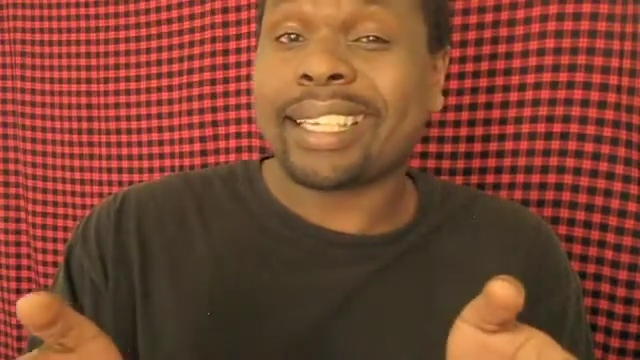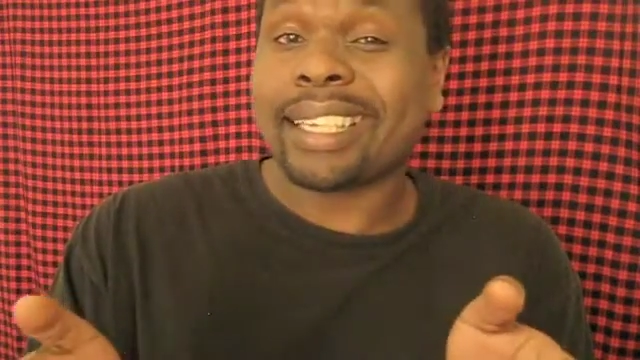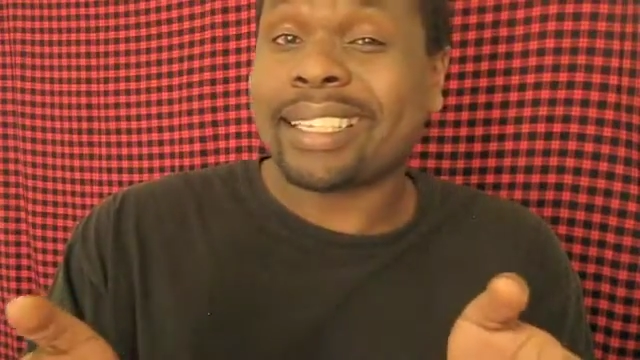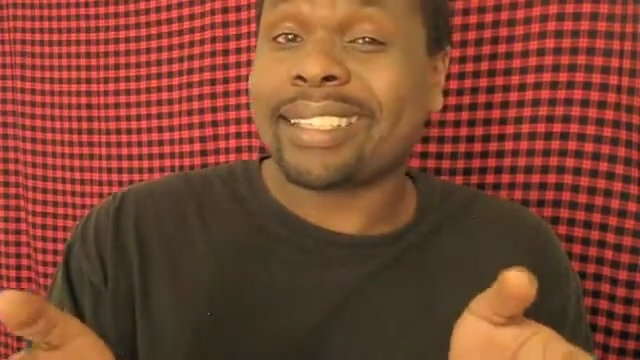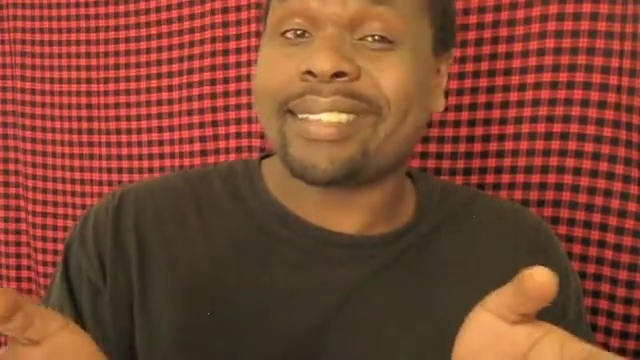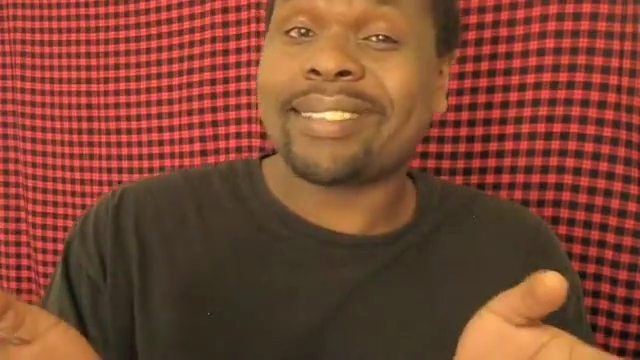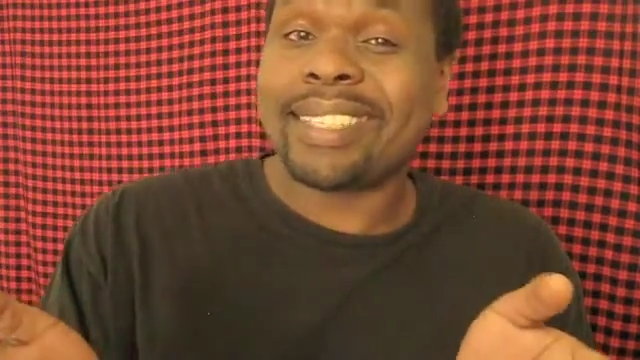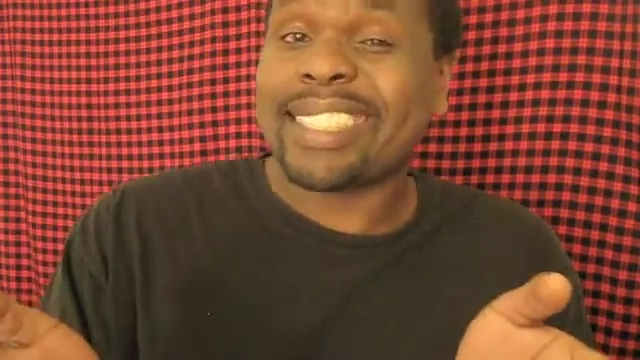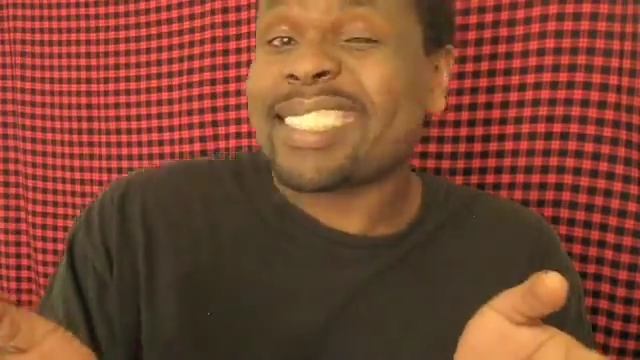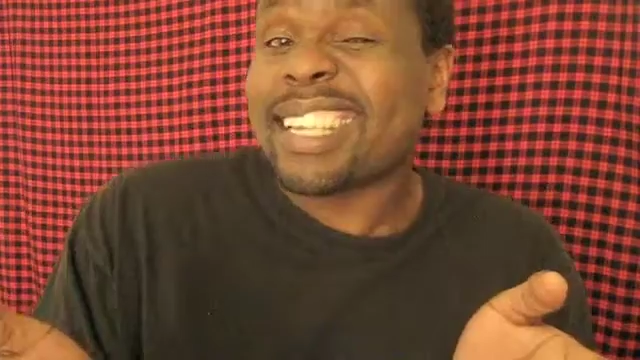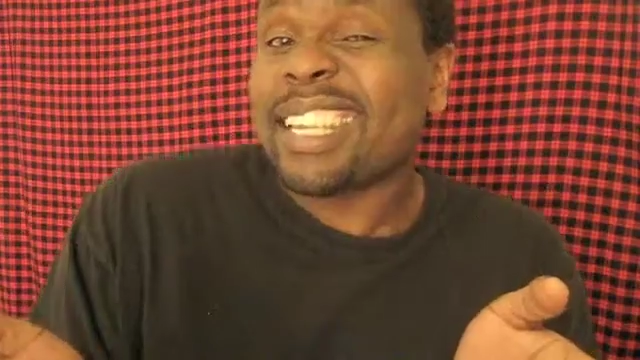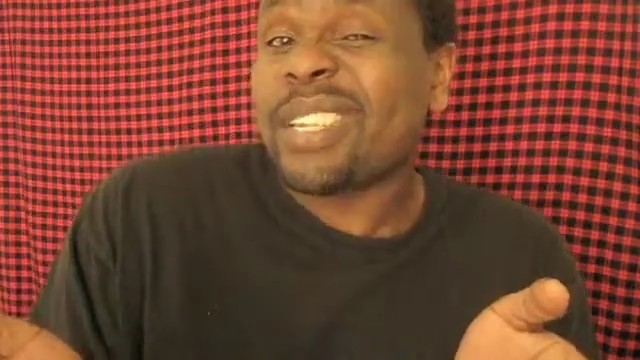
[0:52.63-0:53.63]
like, you know what,
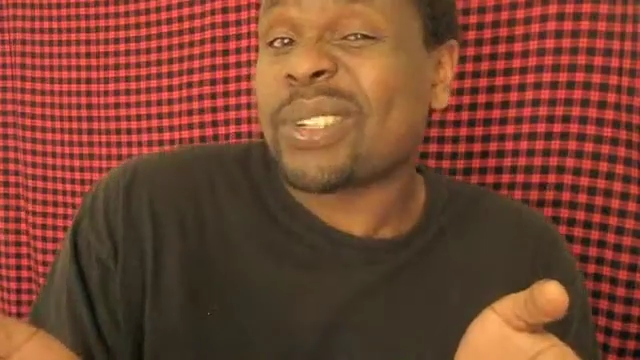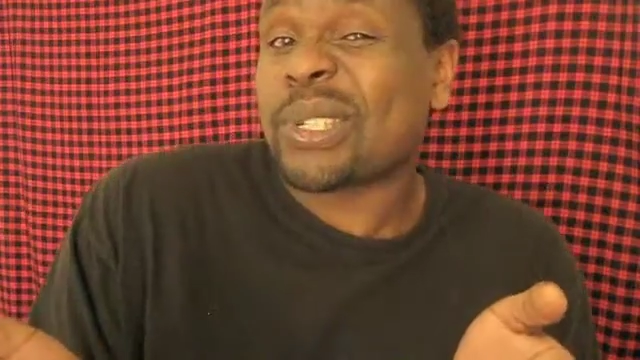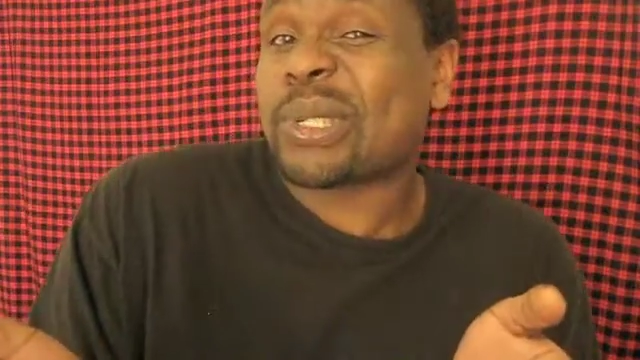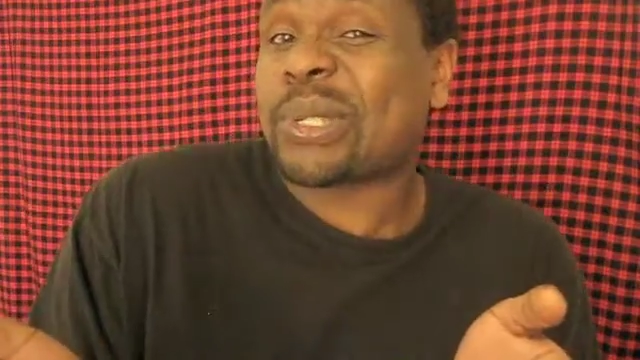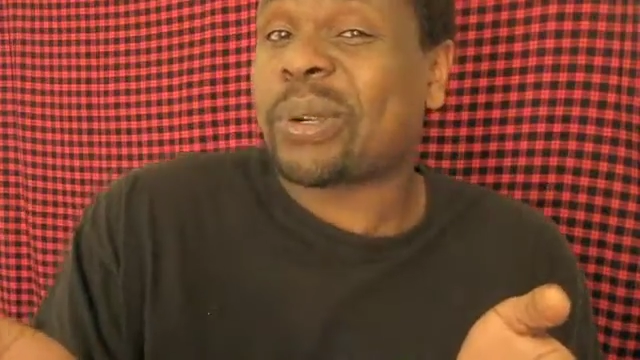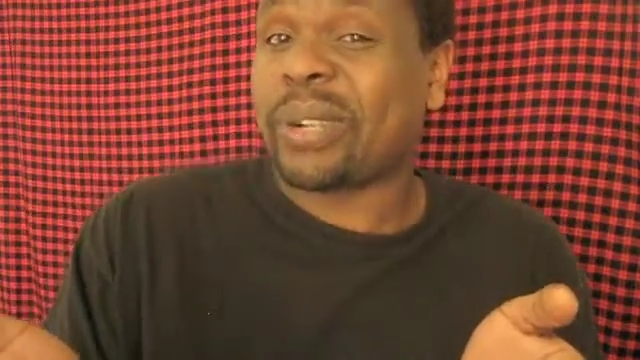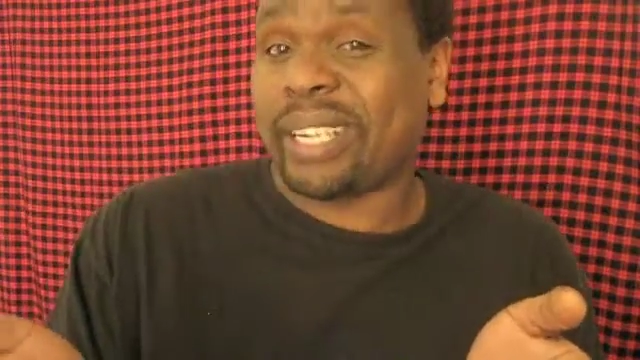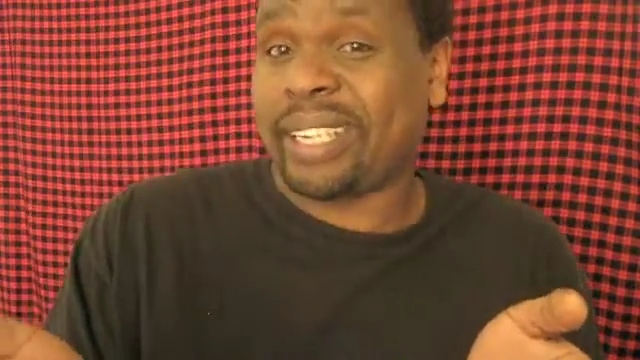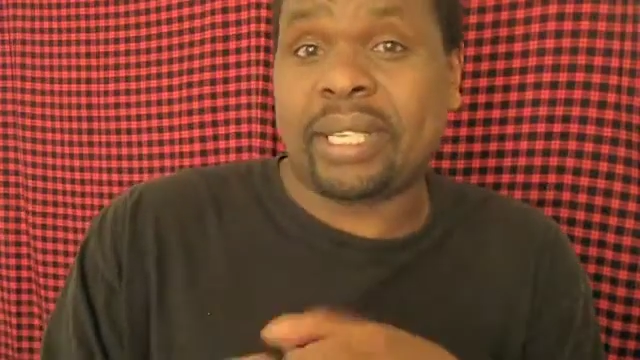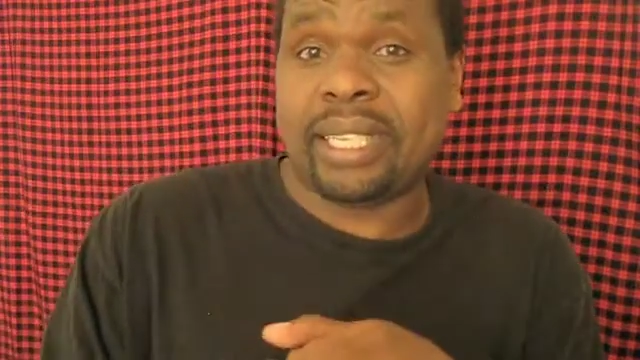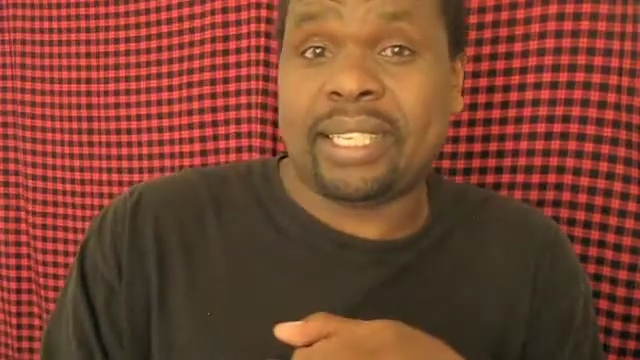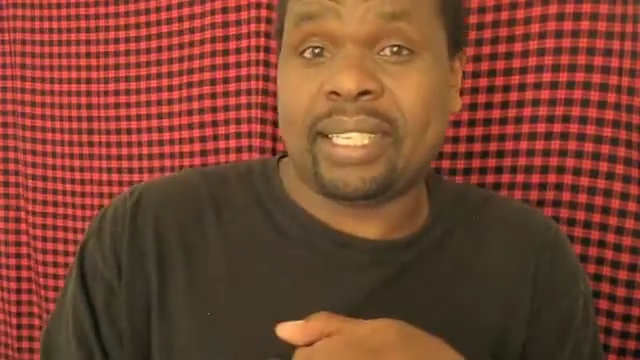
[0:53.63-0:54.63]
say you're sorry.
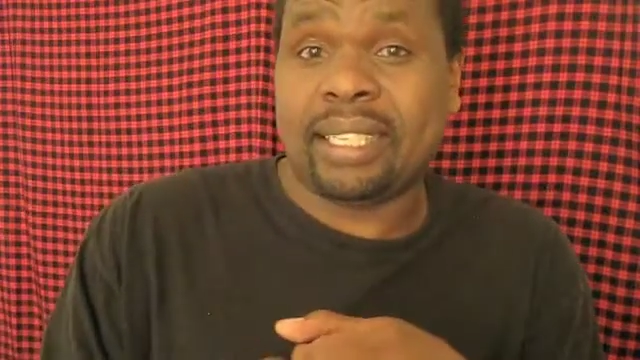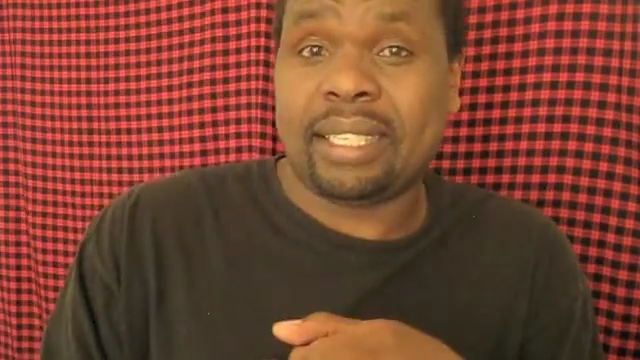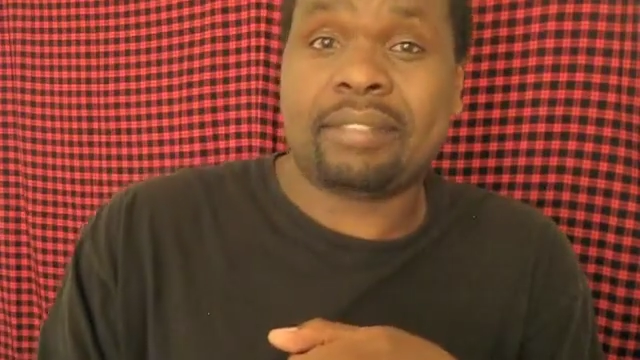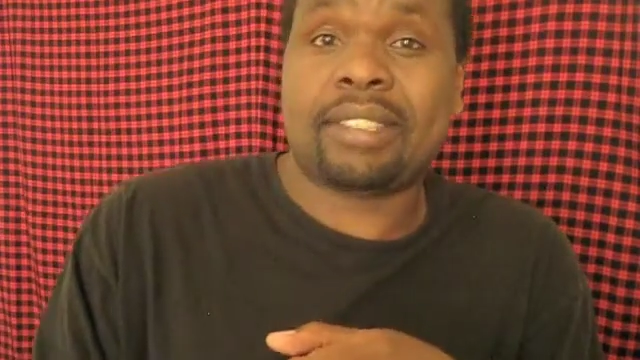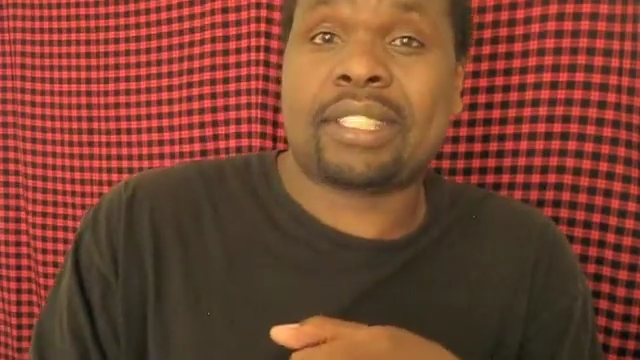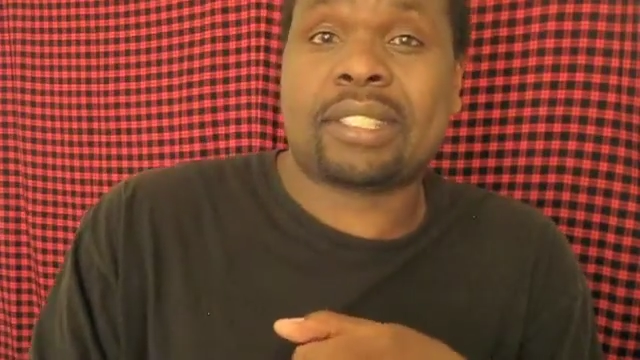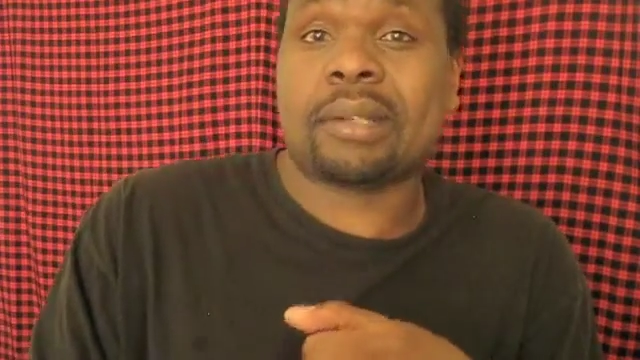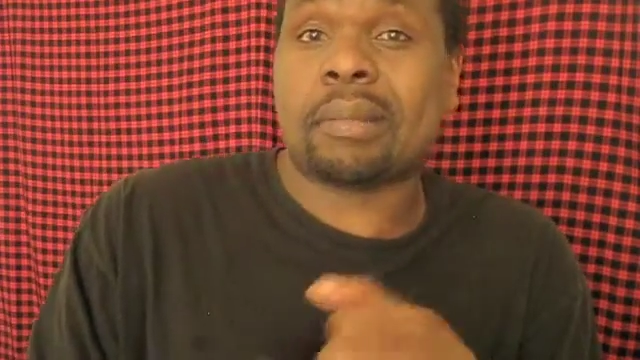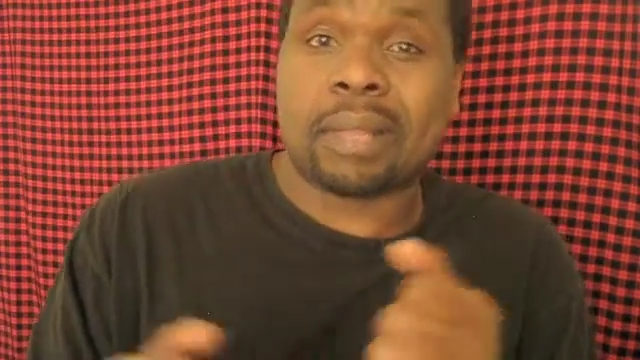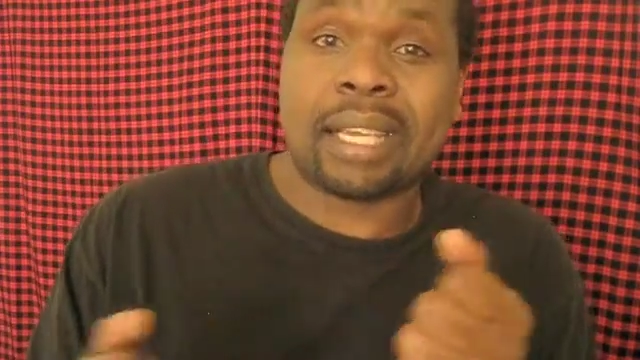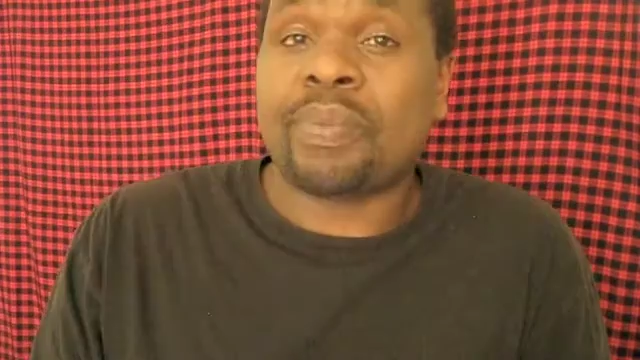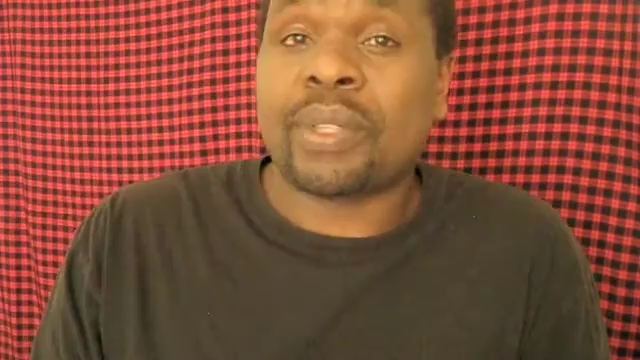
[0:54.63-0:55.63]
Give us
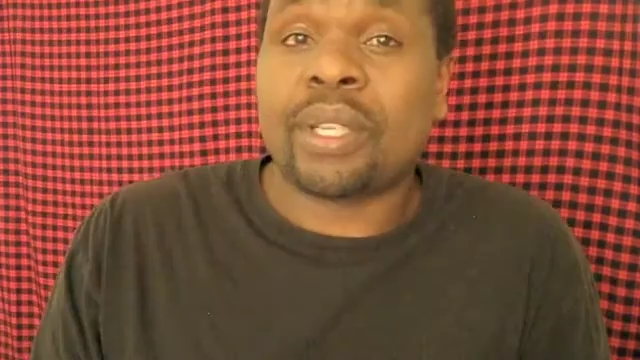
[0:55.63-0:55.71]
something.